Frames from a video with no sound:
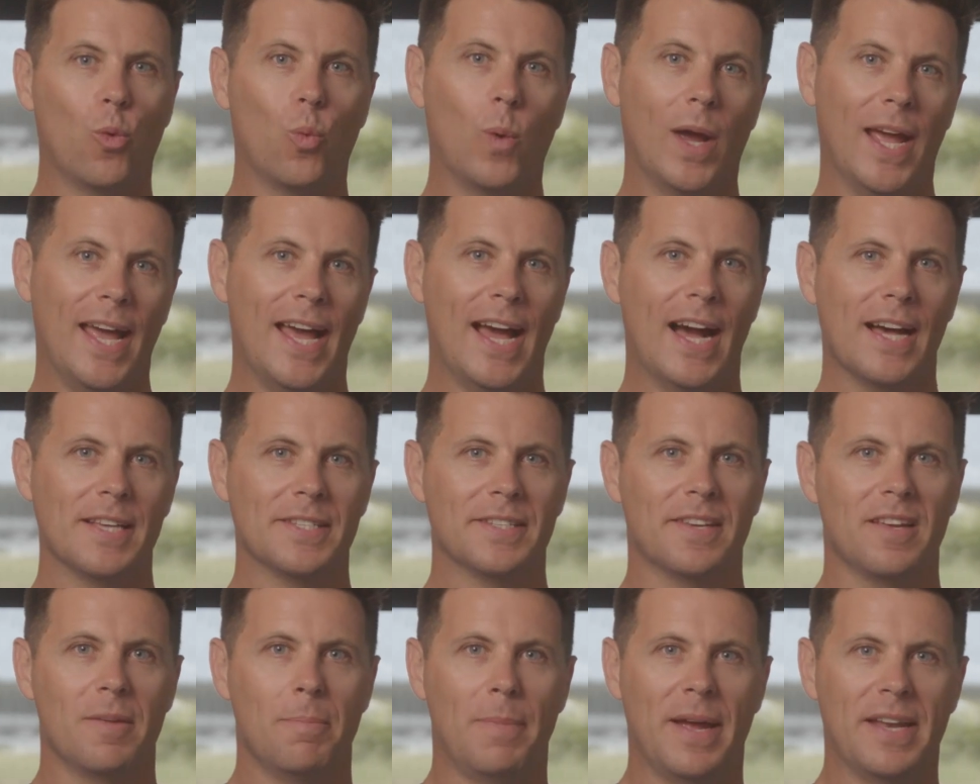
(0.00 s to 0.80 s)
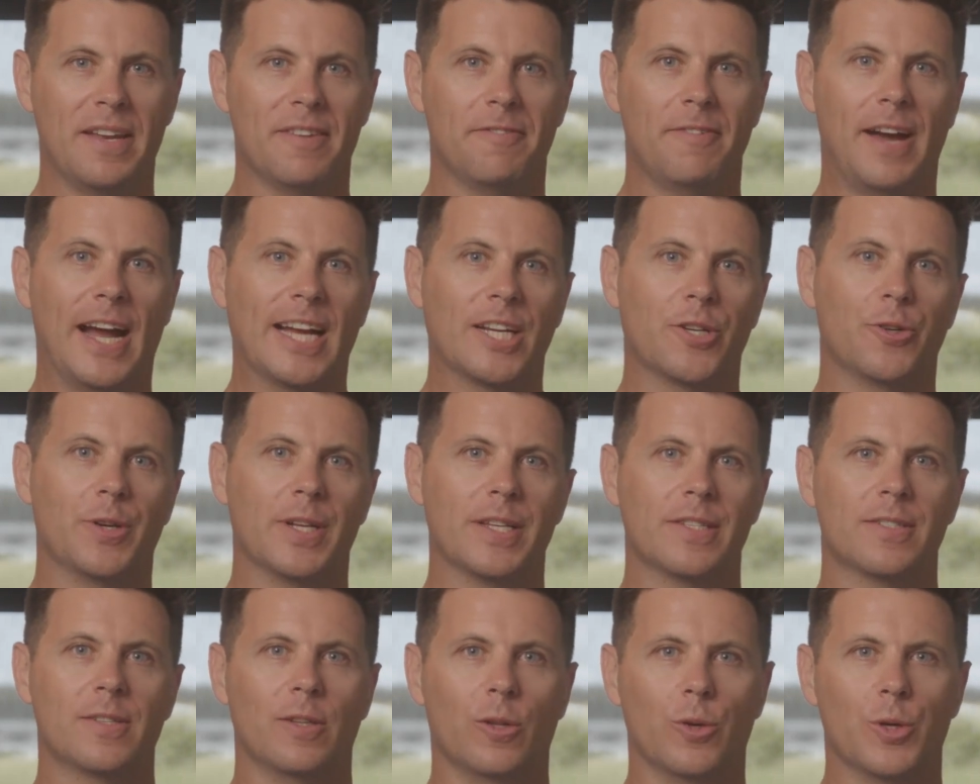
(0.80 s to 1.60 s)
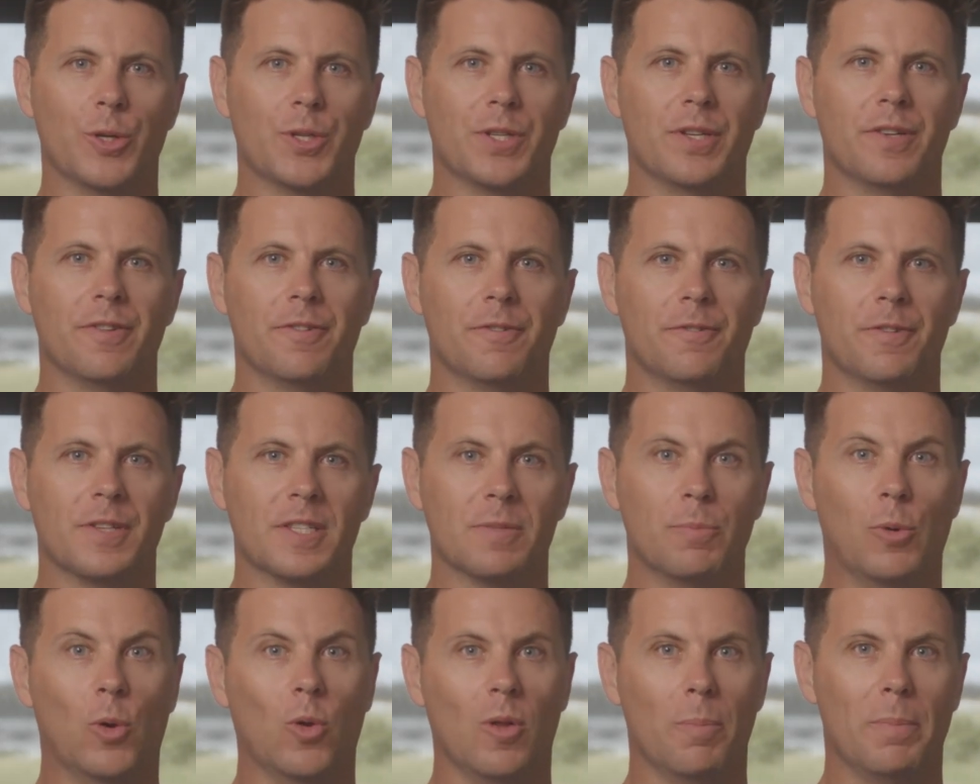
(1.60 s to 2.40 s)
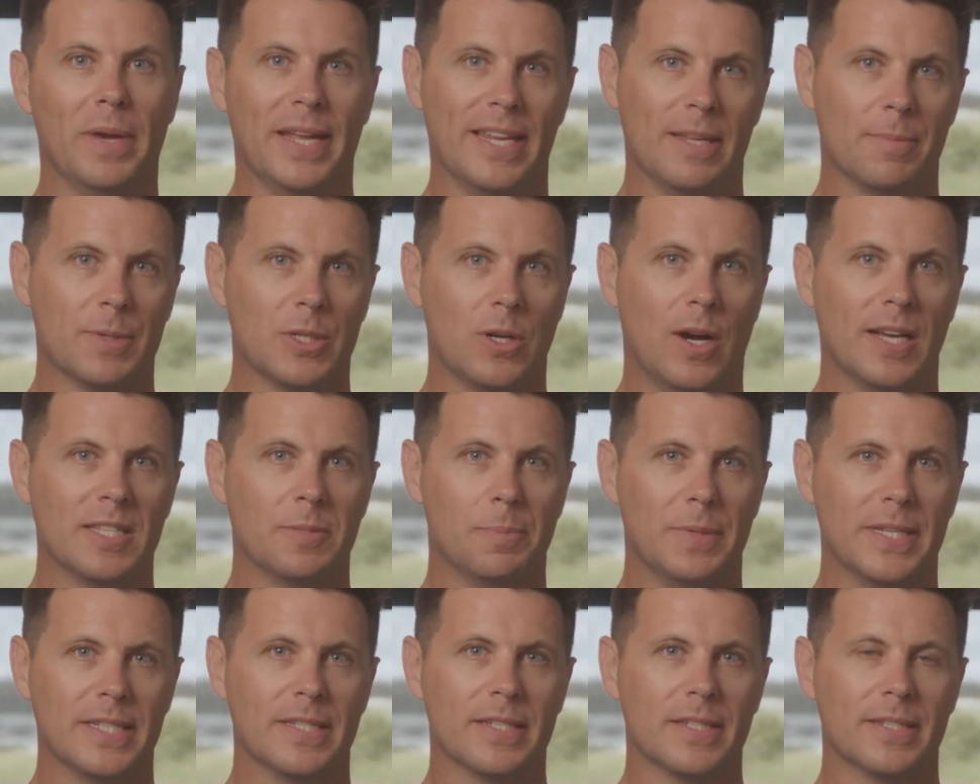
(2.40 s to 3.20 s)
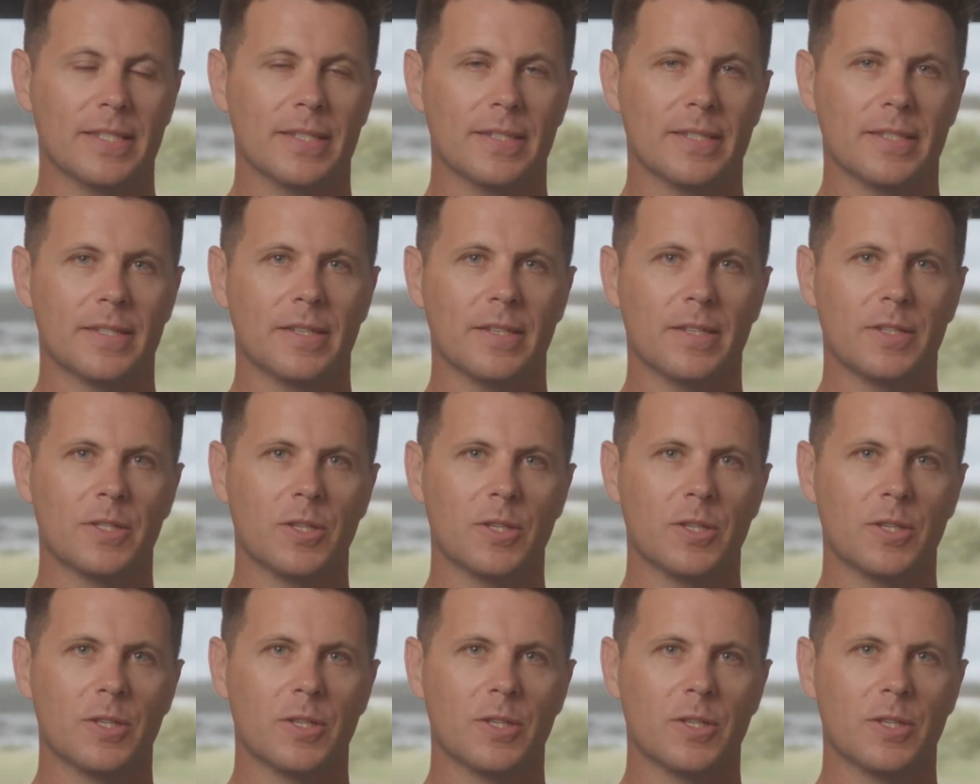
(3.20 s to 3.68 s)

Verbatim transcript: a warehousing and manufacturing solution for small and medium sized businesses.